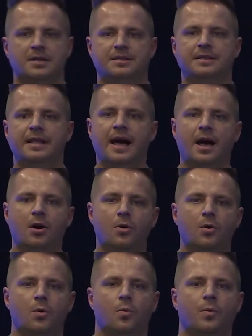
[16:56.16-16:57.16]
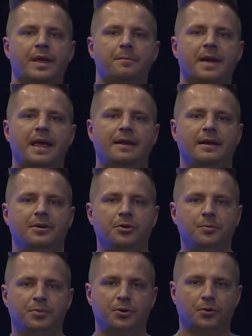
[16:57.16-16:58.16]
Now we made a new
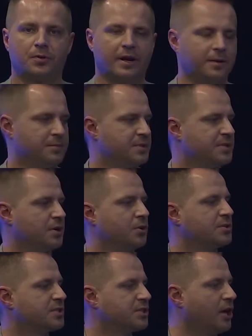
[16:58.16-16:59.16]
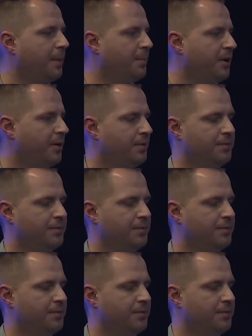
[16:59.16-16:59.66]
program. So stop.